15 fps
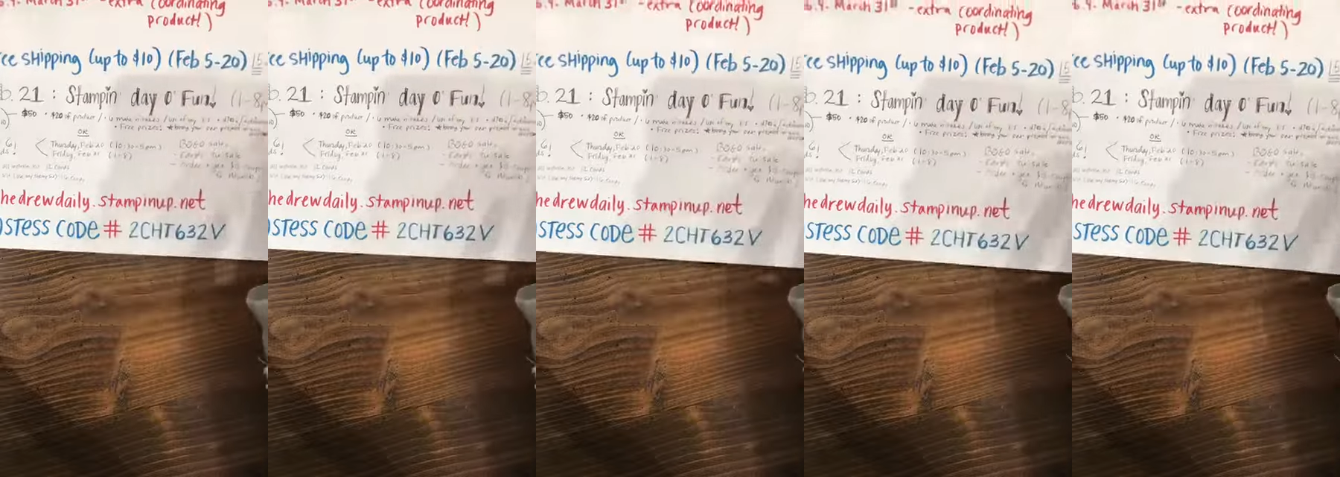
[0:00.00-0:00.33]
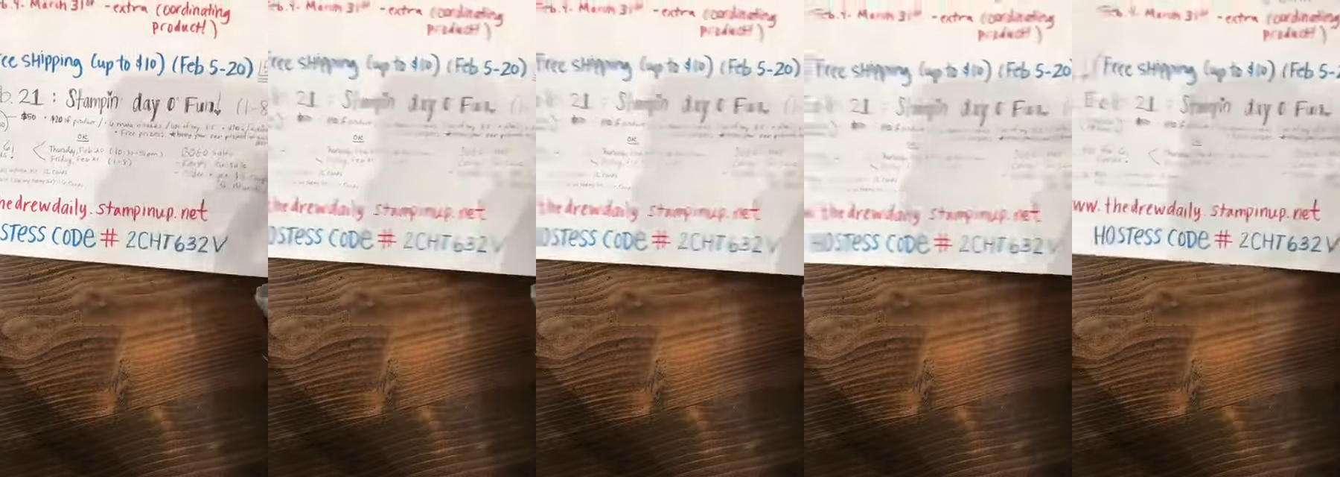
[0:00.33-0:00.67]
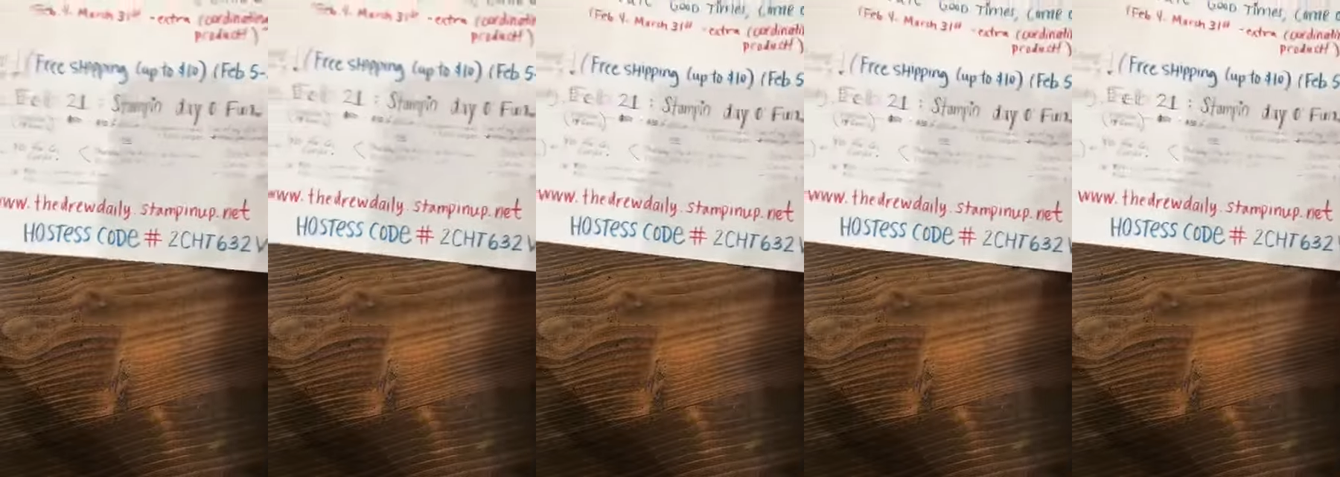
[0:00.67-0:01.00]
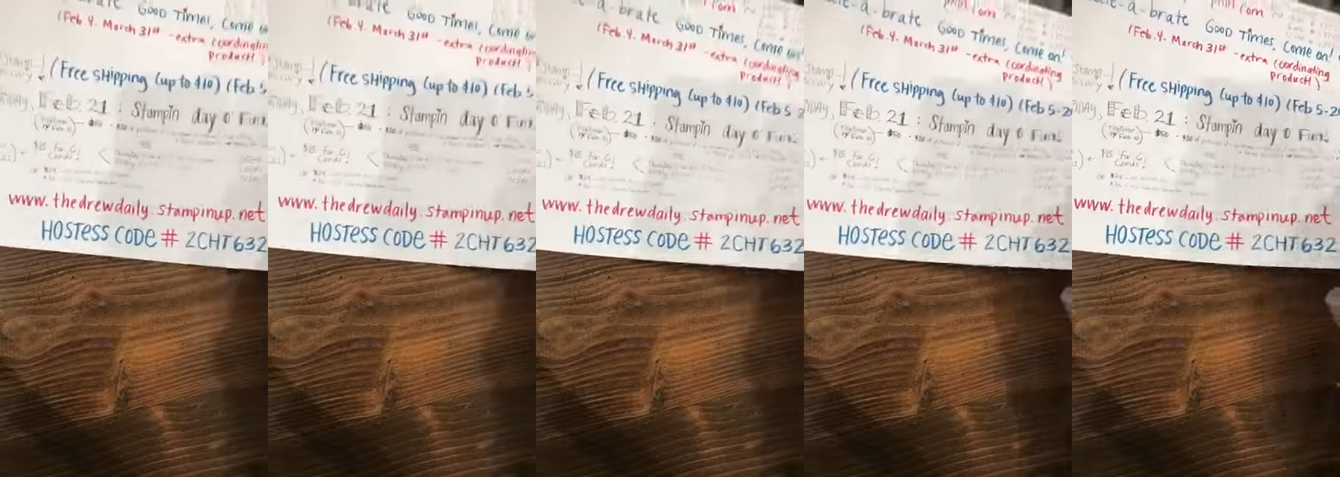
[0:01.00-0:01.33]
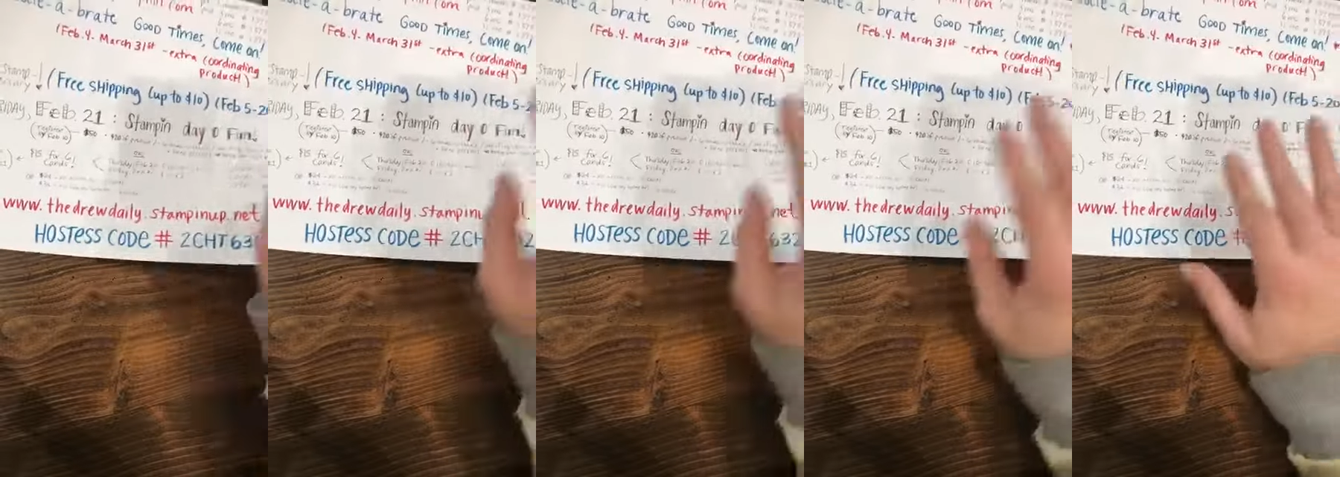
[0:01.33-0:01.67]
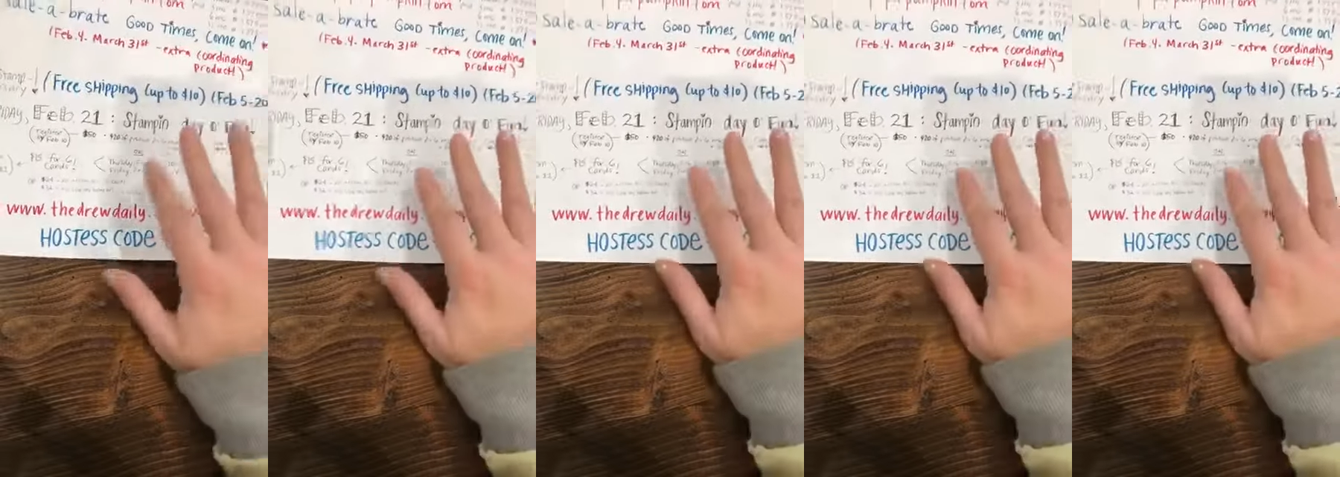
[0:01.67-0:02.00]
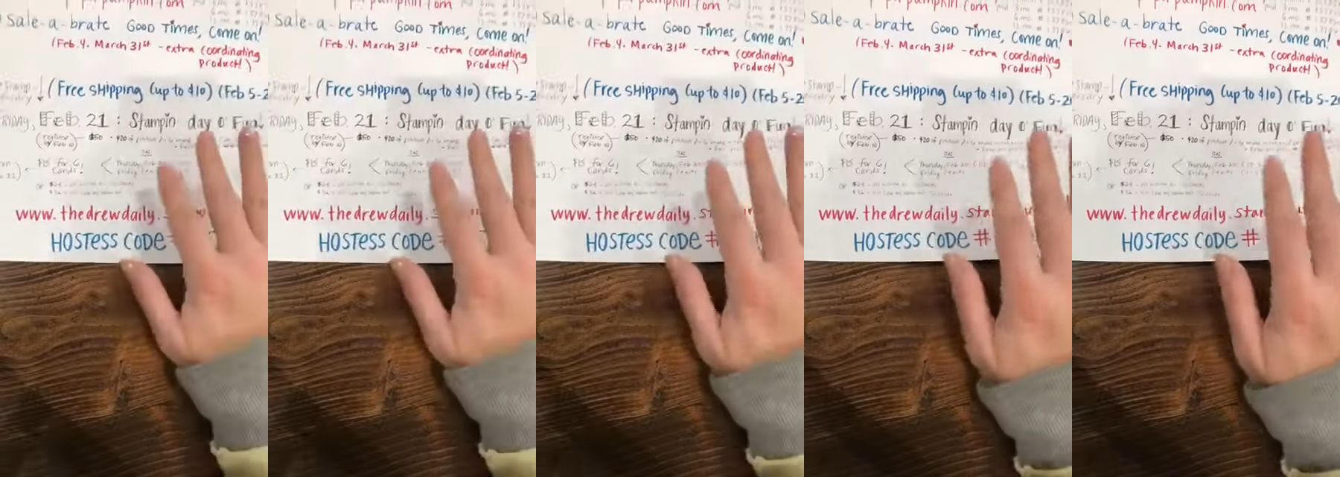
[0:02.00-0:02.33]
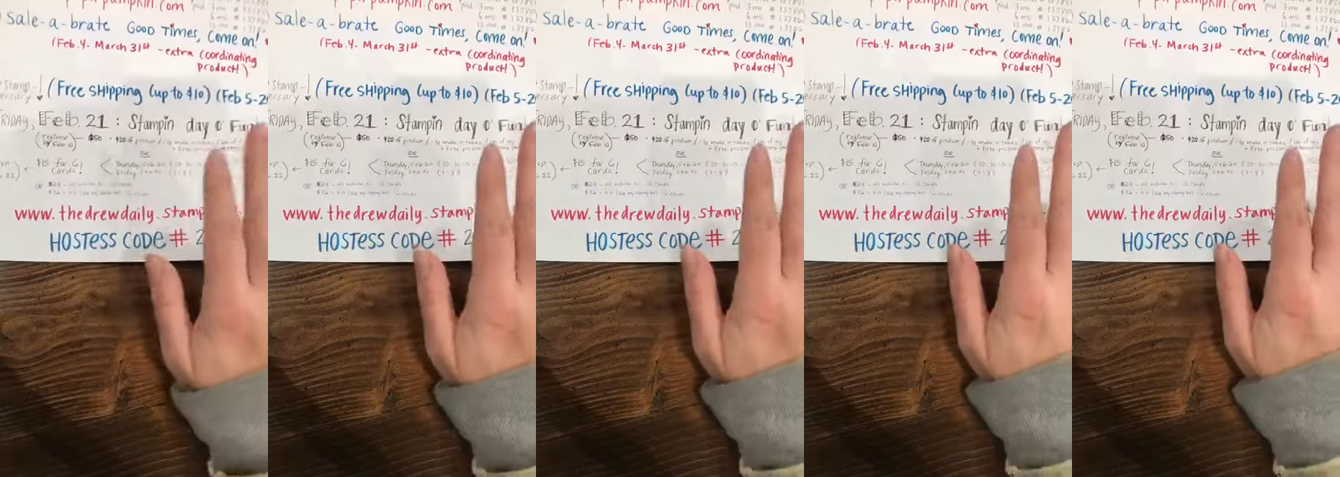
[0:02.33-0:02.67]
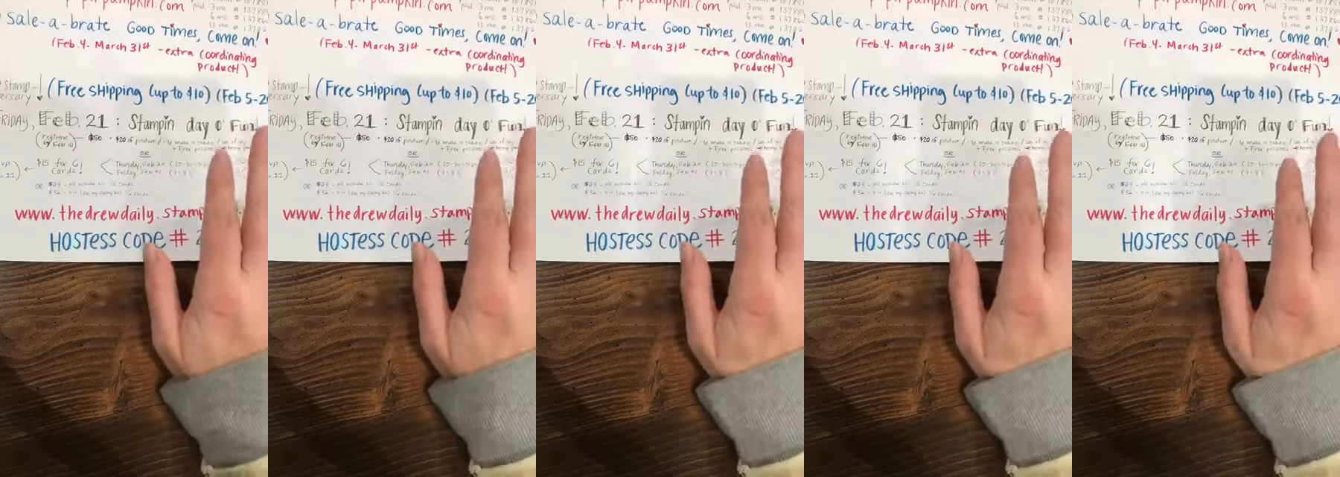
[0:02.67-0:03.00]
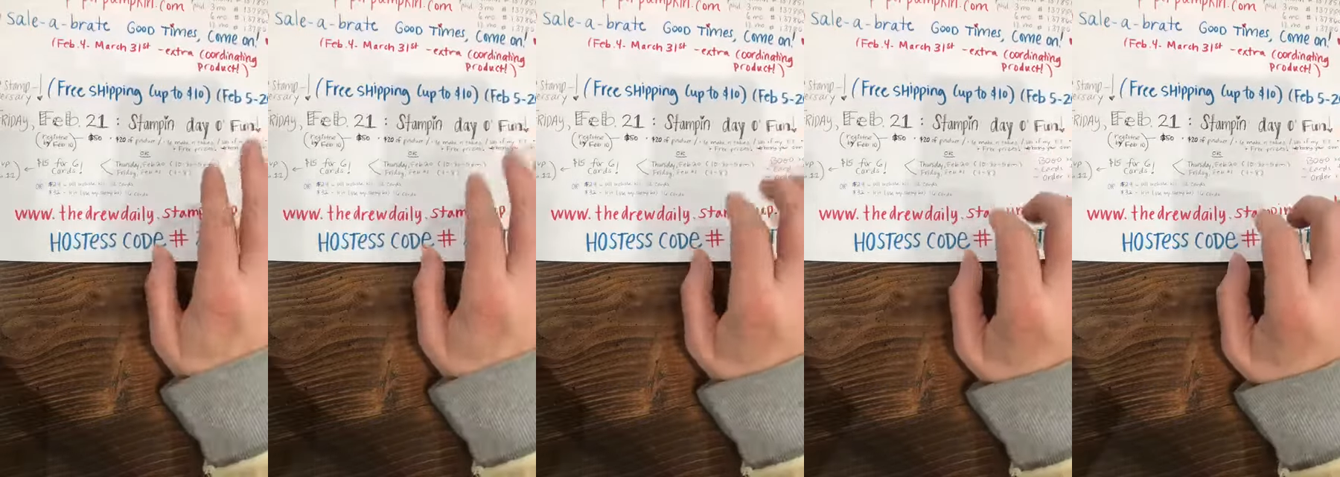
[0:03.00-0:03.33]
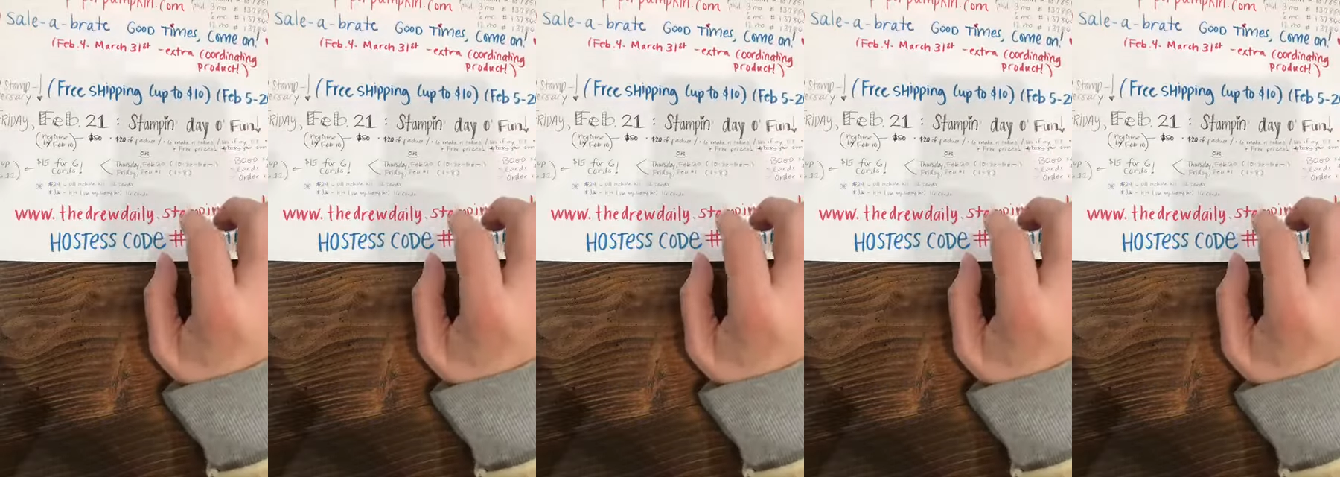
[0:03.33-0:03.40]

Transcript: No face is visible, so there are no lips to read.